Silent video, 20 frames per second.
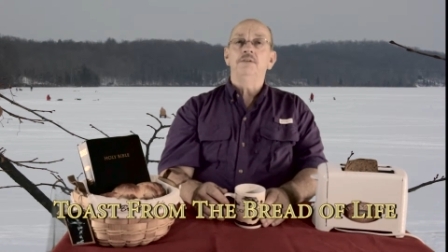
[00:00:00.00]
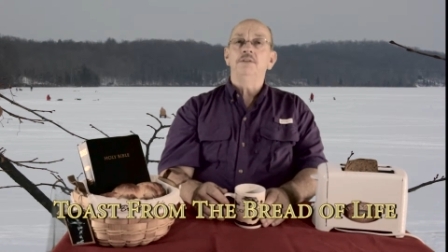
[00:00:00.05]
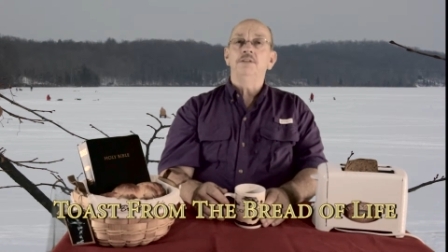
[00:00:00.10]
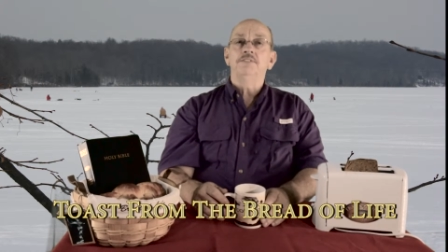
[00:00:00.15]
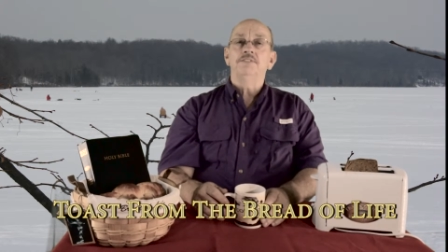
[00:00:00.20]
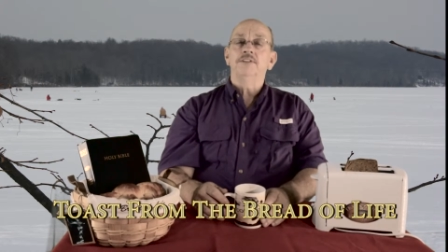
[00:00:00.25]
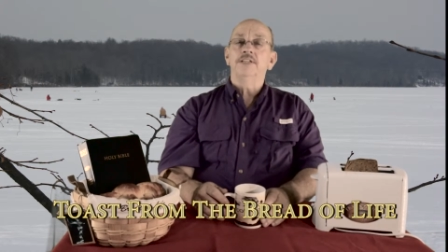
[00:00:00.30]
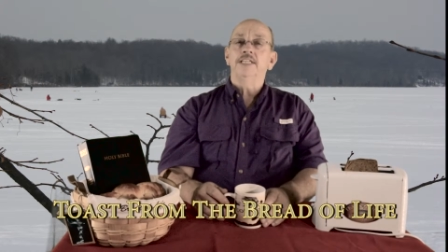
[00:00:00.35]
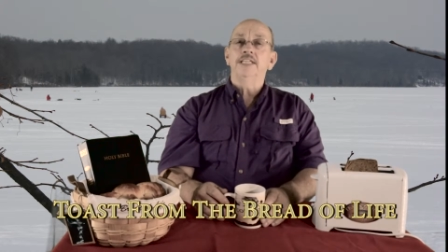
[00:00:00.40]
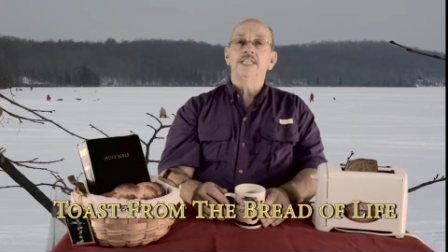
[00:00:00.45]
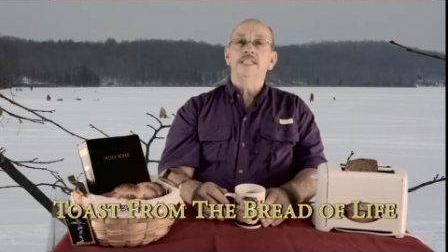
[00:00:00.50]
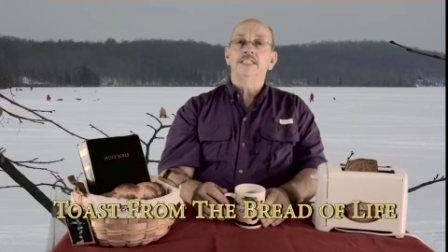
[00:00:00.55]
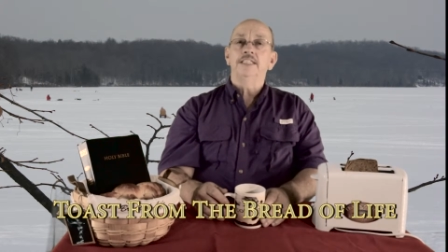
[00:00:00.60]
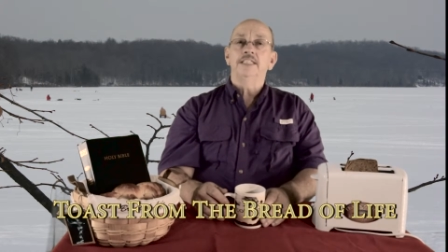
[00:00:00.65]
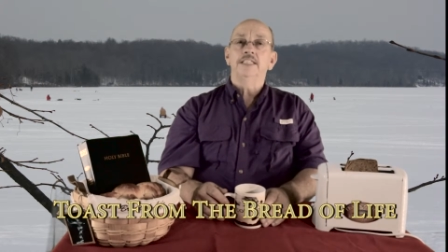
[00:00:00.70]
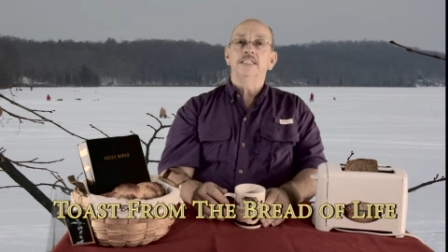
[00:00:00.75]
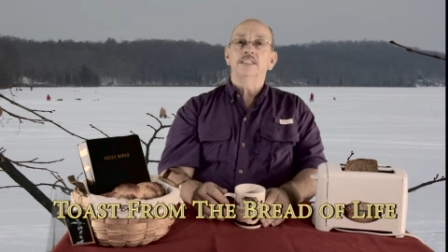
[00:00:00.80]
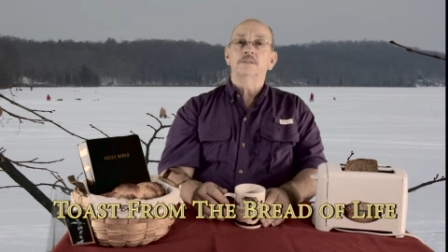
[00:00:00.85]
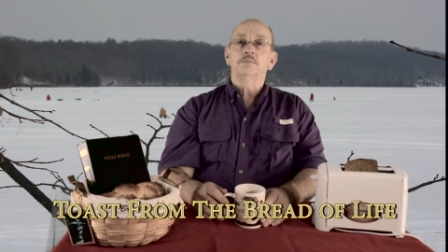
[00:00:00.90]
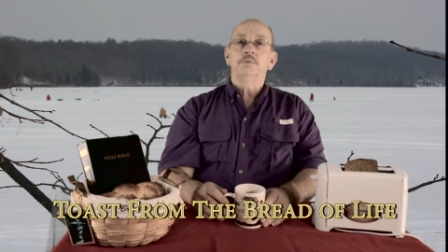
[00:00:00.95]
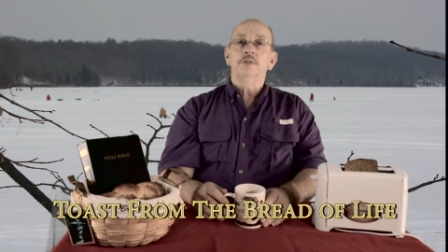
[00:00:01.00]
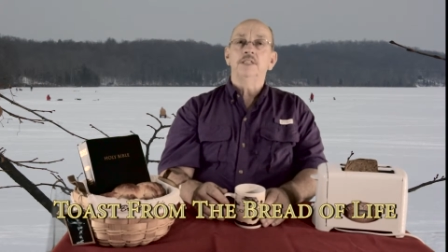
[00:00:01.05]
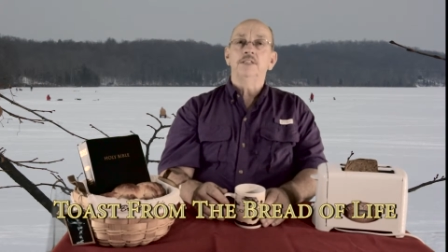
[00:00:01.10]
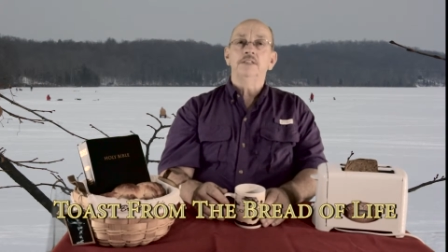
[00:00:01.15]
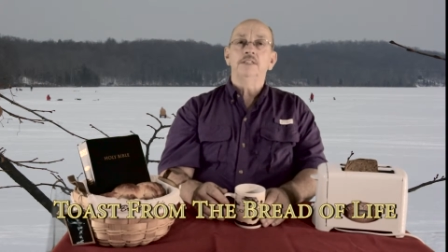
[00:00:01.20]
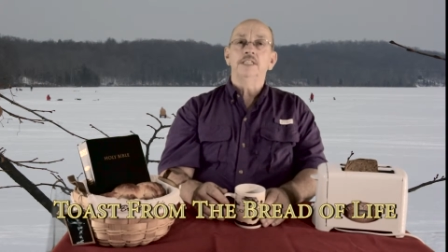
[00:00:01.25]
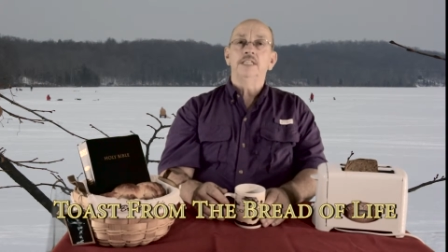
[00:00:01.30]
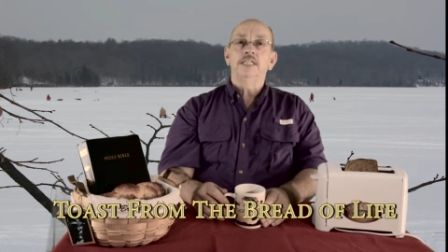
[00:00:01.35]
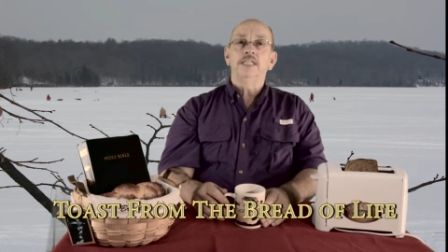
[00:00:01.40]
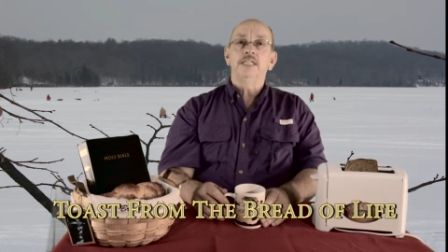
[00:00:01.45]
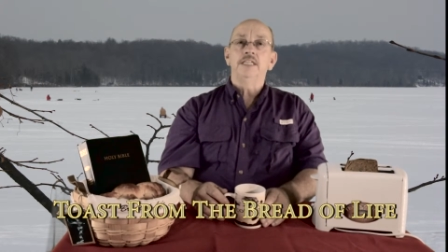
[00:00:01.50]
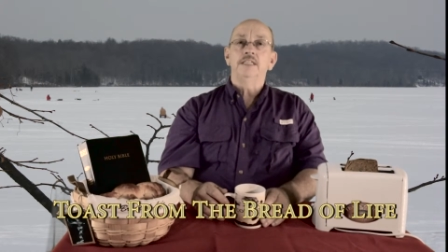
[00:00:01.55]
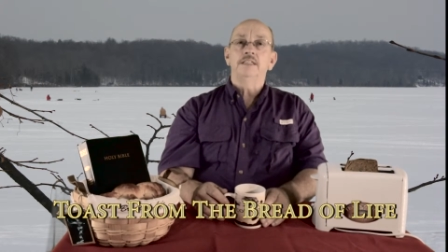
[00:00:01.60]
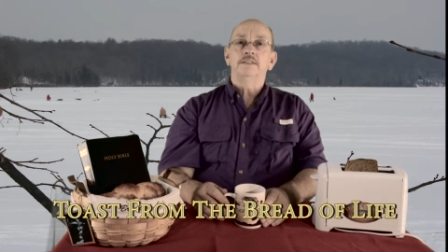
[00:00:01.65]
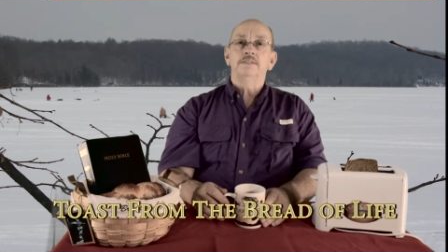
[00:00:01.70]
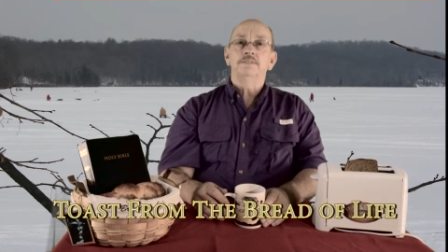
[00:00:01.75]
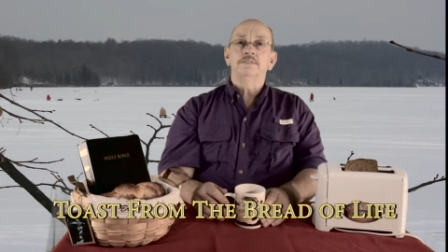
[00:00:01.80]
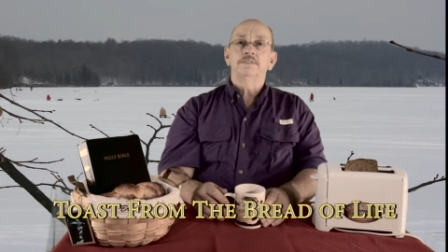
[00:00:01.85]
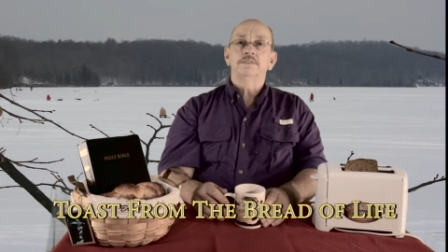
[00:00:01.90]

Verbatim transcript: we forget that it's better to give.